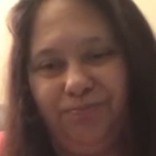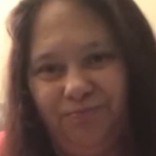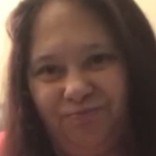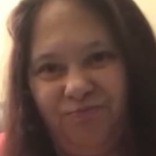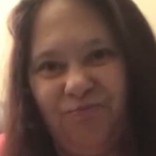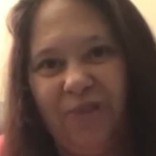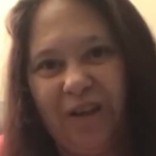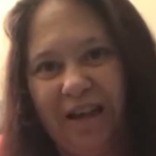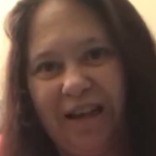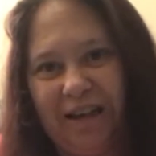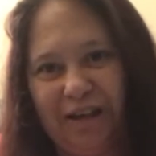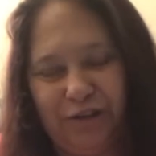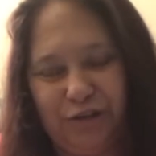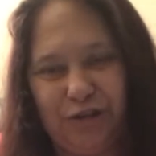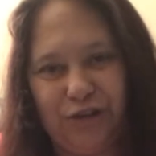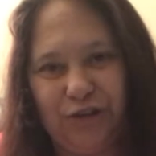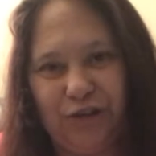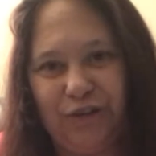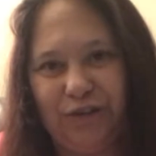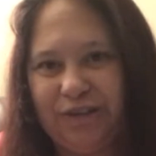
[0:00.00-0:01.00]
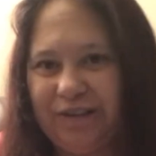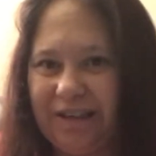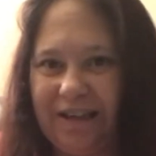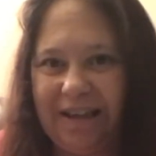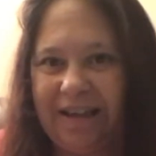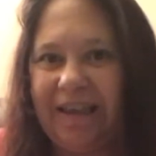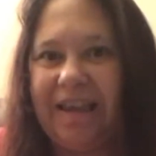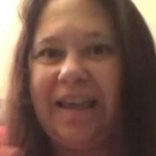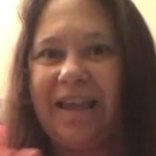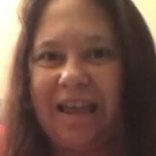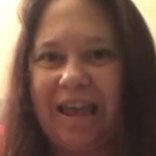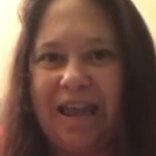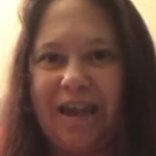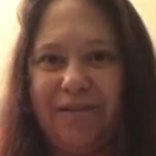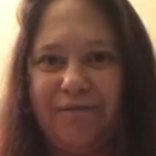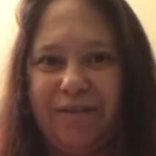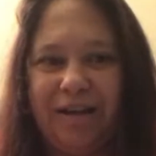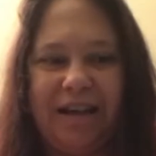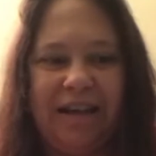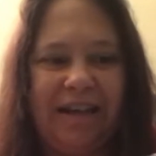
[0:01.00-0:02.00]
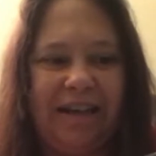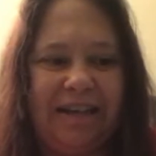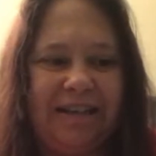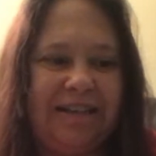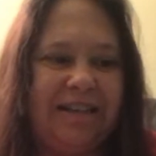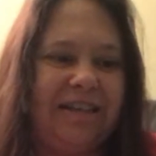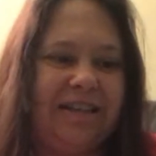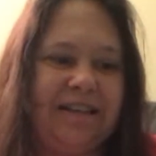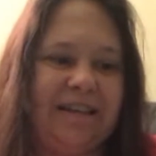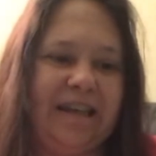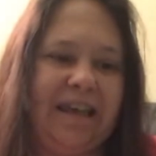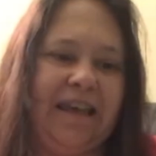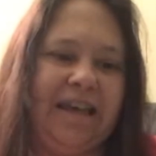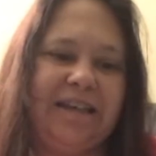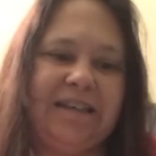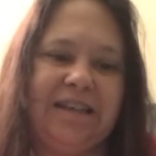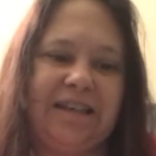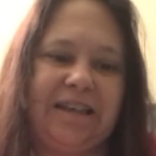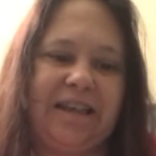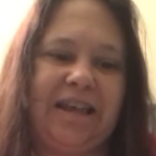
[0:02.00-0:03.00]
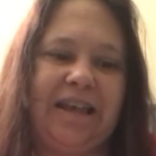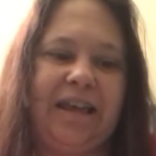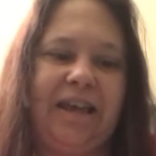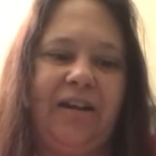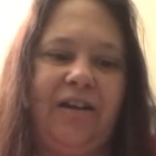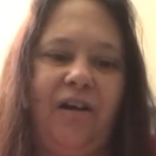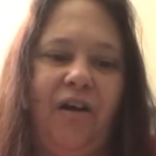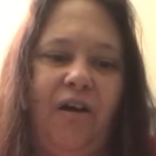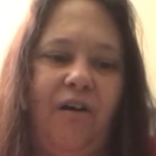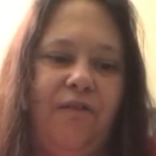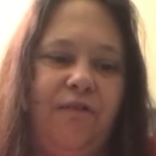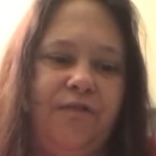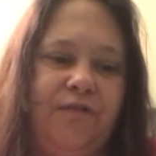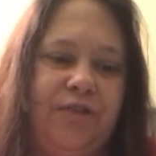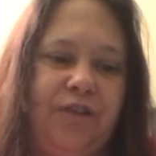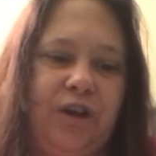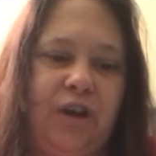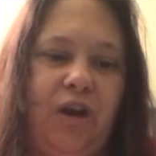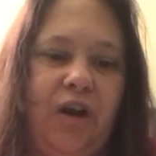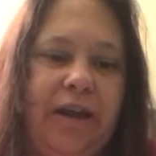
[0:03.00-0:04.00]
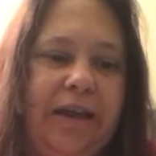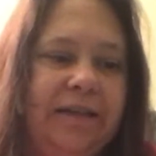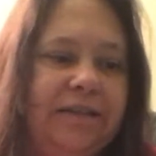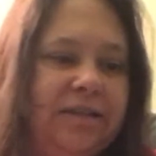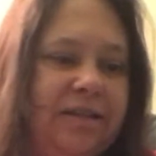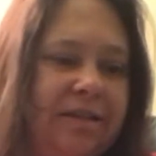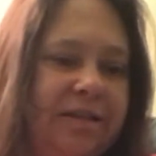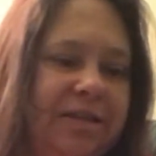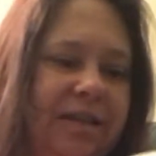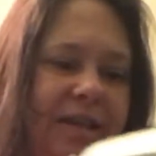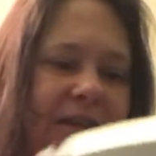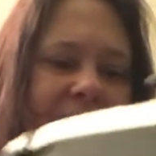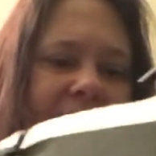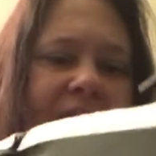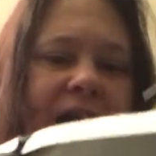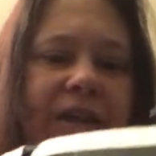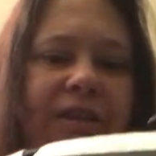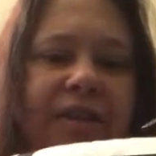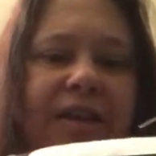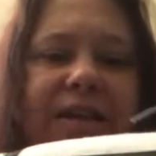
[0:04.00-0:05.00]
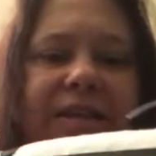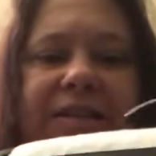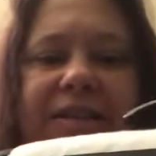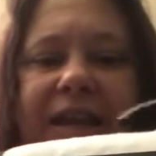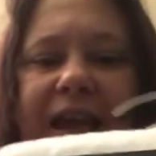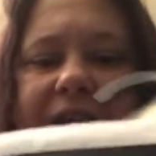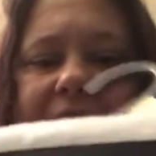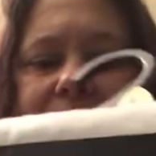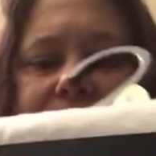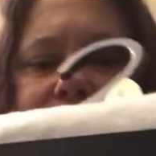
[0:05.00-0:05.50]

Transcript: really and truly he really did need. King of the Lions, as I said, these came